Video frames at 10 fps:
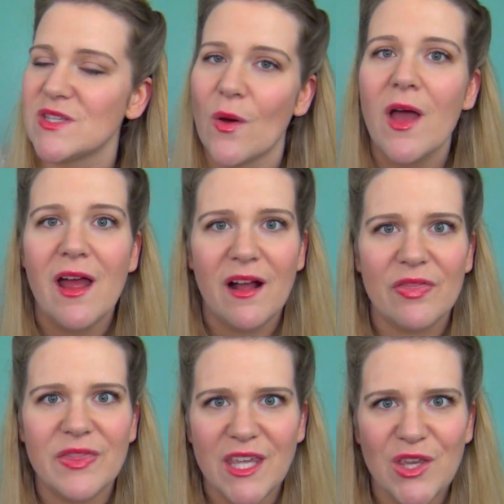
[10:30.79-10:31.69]
So
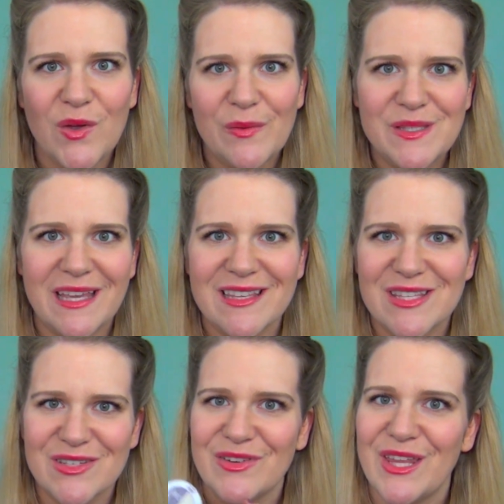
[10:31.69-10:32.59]
Thank you, Ipsy. This
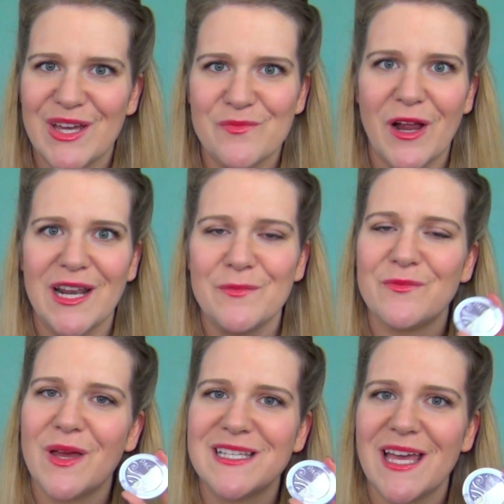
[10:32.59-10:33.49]
is a really good brand. I'm
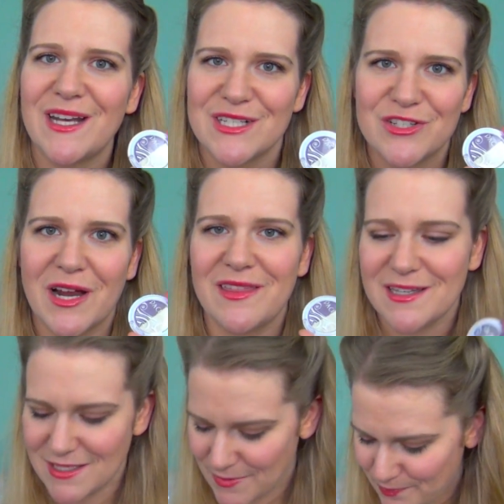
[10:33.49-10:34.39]
excited to try
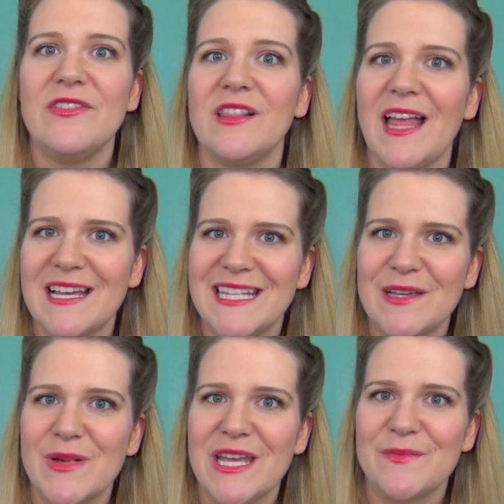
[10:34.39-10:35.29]
this. And the last thing
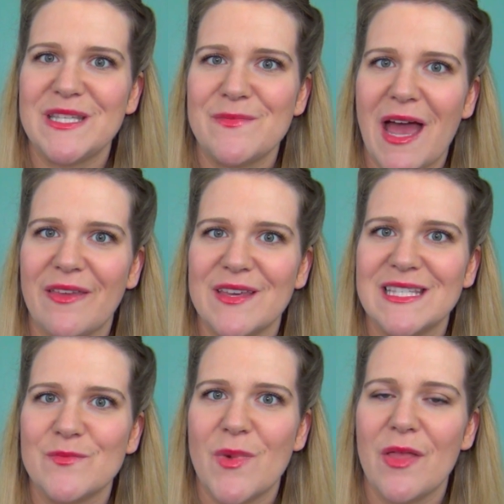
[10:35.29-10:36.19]
in my Ipsy bag
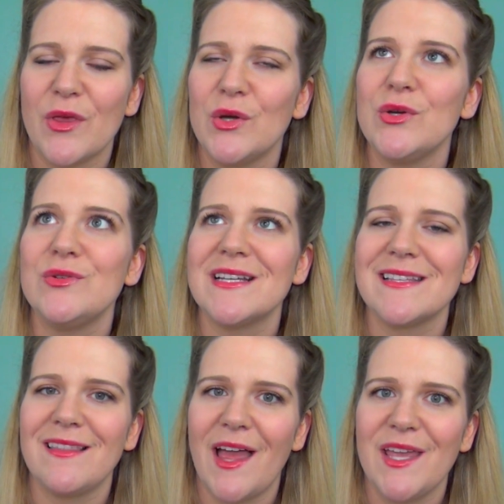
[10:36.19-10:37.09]
this month, who
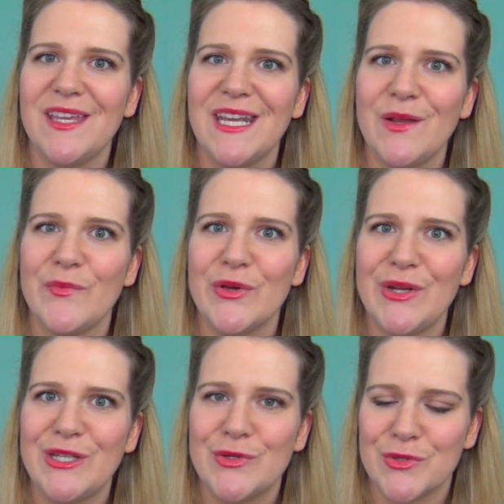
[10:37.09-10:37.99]
doesn't like getting
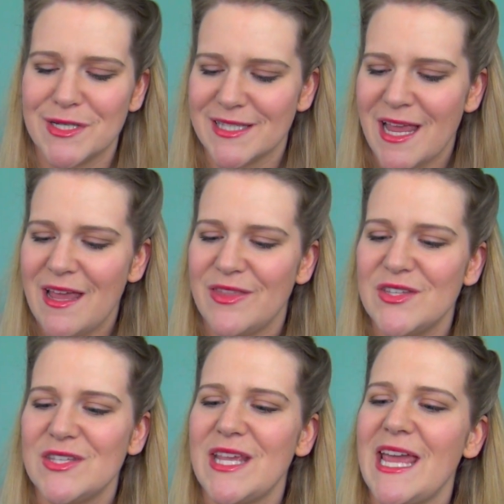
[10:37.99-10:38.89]
beauty tools?
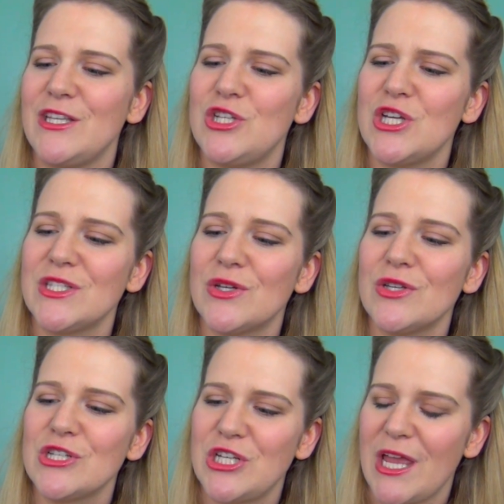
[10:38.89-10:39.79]
This is a
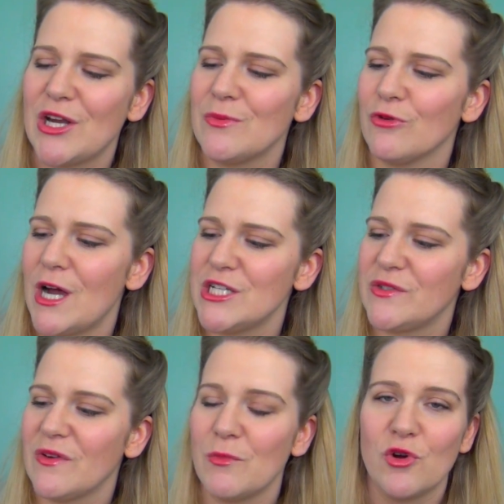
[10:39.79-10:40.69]
chisel shader
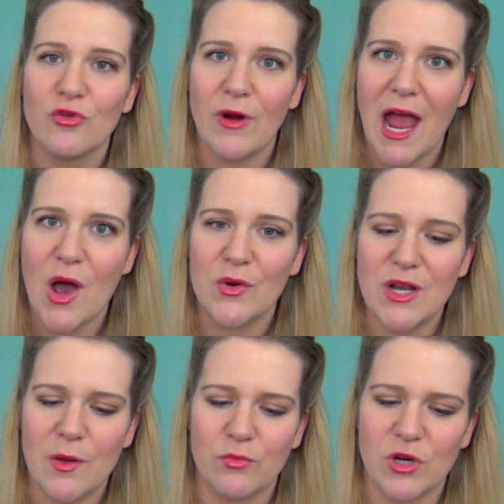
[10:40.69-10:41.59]
brush from
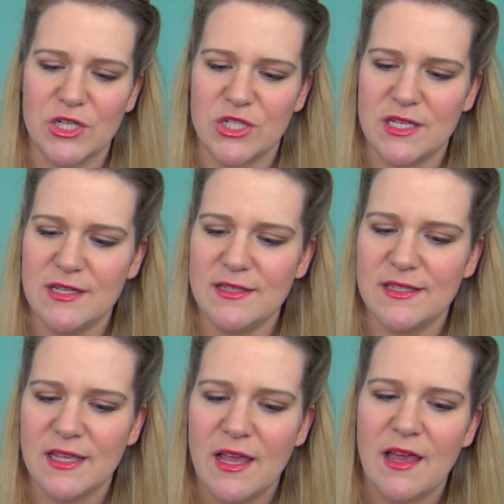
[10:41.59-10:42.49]
Crown
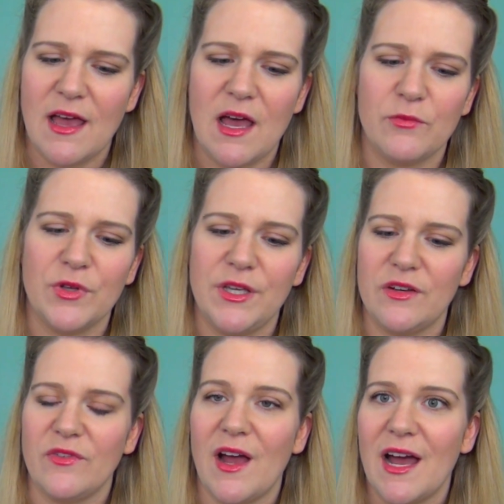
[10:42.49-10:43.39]
Brushes. Um, really
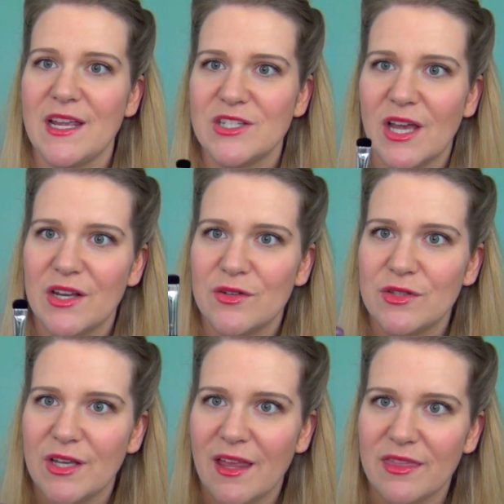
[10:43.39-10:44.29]
good for
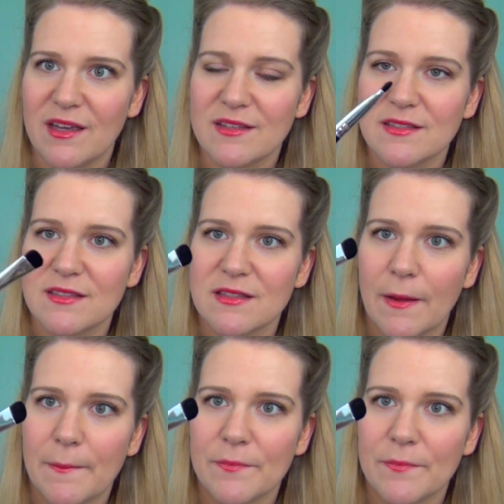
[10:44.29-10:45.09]
eyeshadow. Look at this.